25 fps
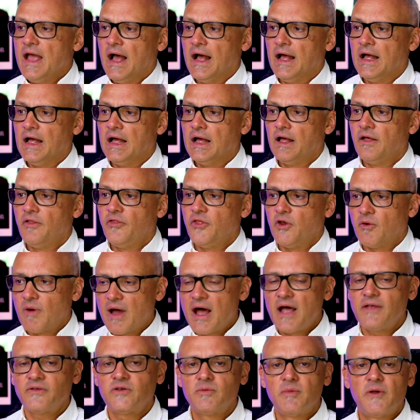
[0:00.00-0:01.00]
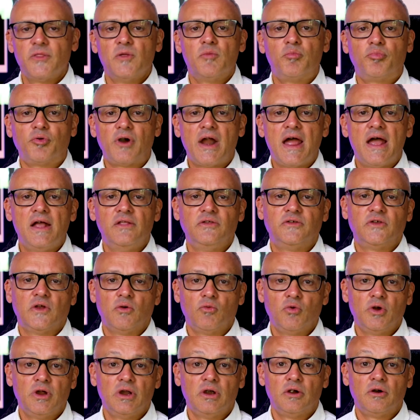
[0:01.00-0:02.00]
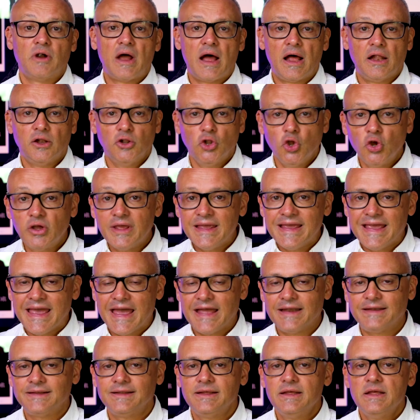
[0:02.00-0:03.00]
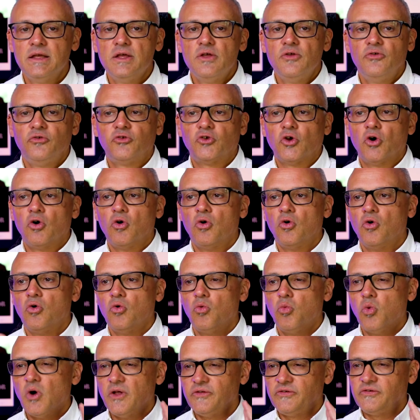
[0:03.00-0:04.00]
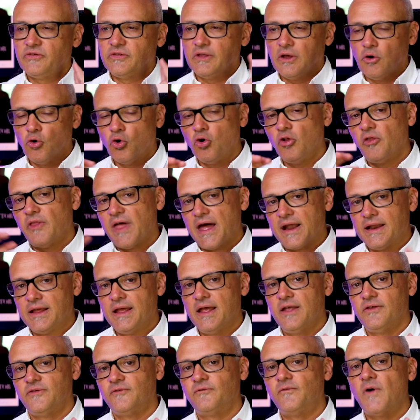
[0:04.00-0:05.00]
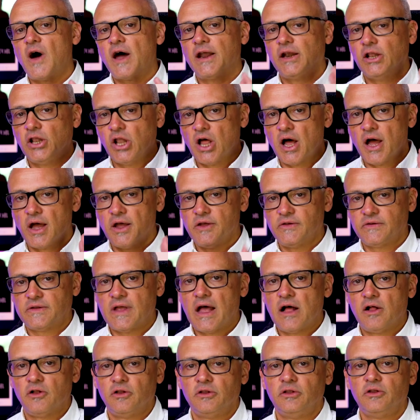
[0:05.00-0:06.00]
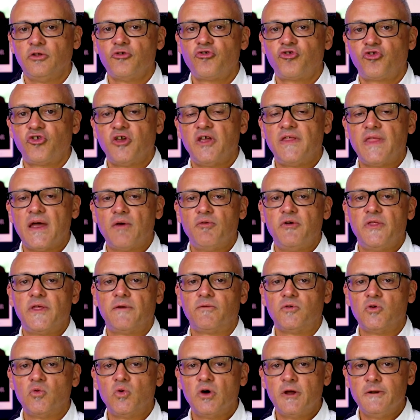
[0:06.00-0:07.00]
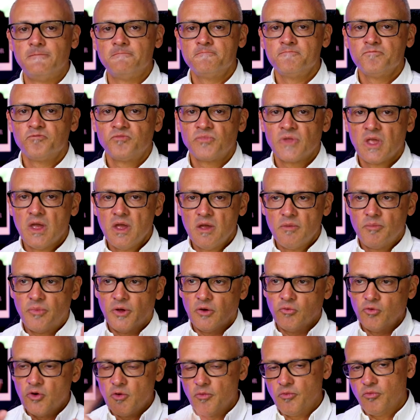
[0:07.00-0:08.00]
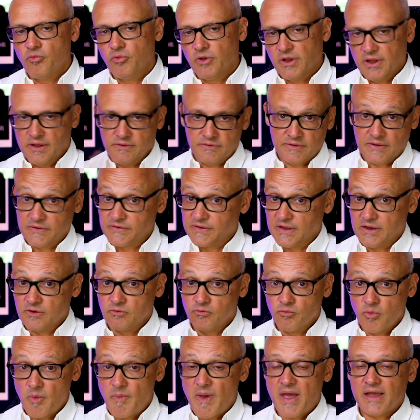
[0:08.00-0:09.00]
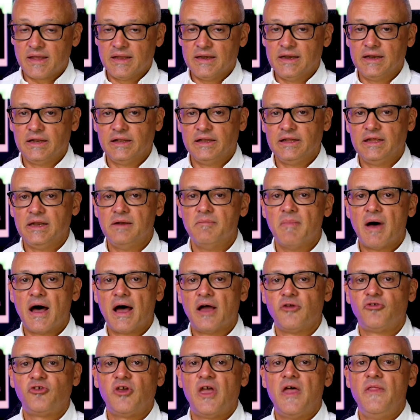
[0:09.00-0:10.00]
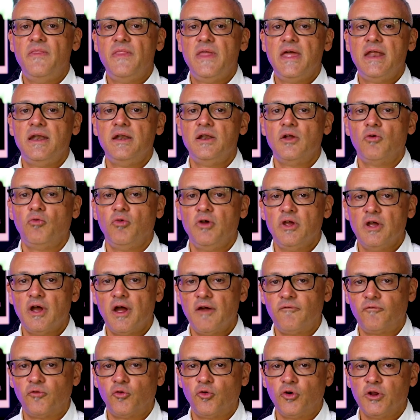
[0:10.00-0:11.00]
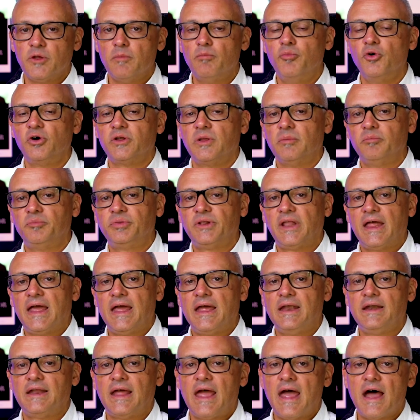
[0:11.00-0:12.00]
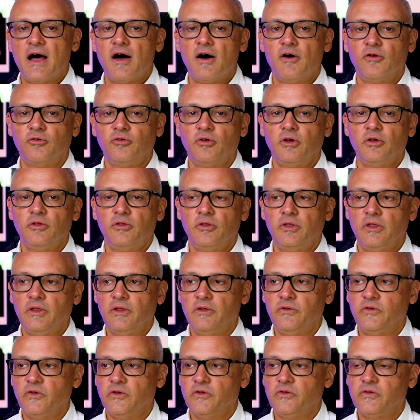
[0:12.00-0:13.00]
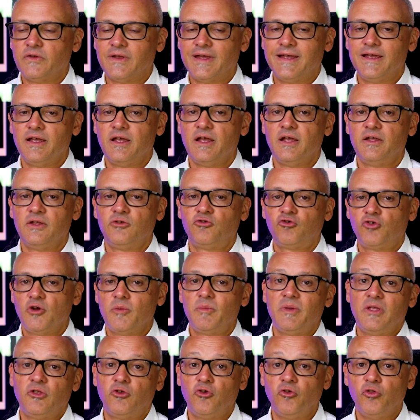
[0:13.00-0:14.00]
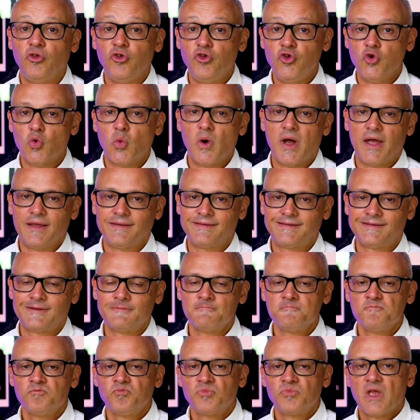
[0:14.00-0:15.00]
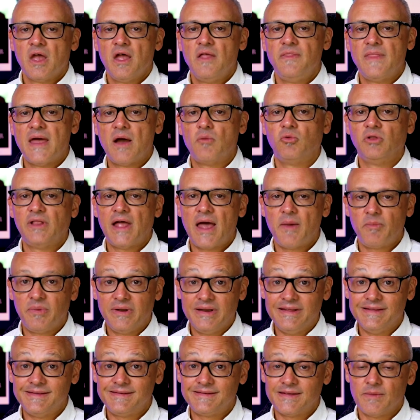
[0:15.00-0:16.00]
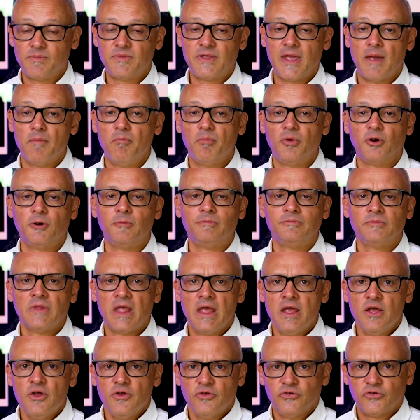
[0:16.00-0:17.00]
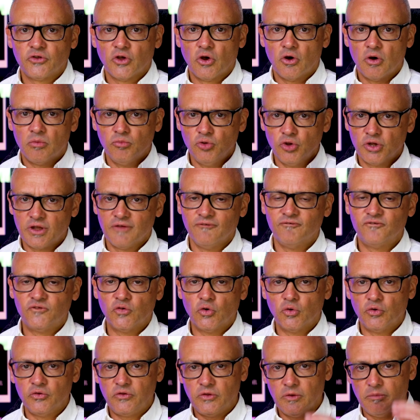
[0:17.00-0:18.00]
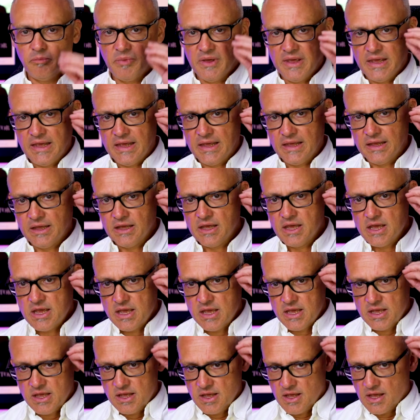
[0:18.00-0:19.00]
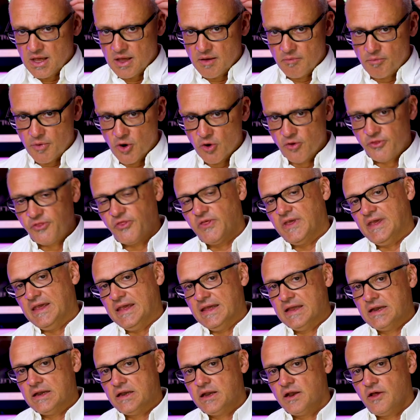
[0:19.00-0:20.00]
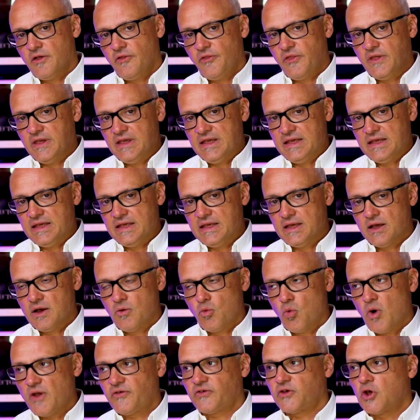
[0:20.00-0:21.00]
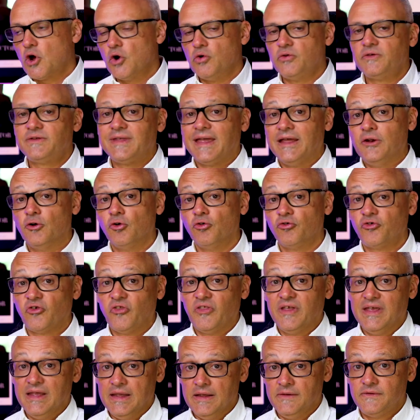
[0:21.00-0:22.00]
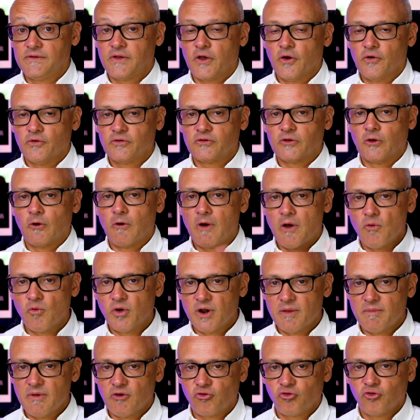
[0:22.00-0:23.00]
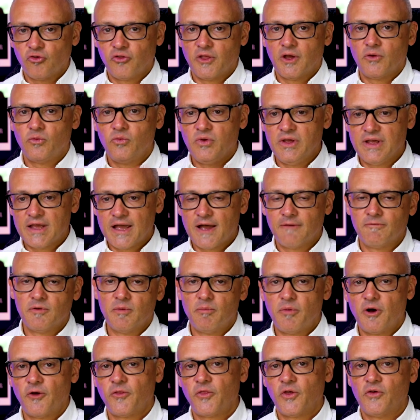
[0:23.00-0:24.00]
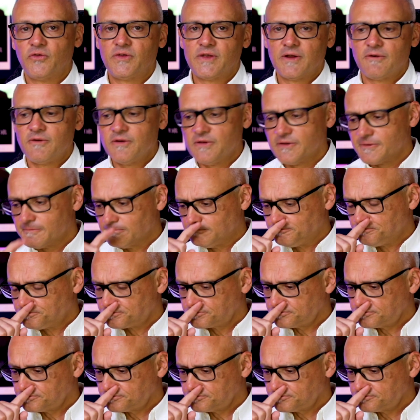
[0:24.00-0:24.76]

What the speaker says: There are some other brands that we're looking at. So once all that has finalized, I'll share that with everyone. But as I said, we're back in Italy in March, and then we have already booked and planned our, there's a trip to the US, and that will happen in September. So I'm looking forward to being both in the West Coast and also the East Coast. So I wanna make sure that we cover both those areas.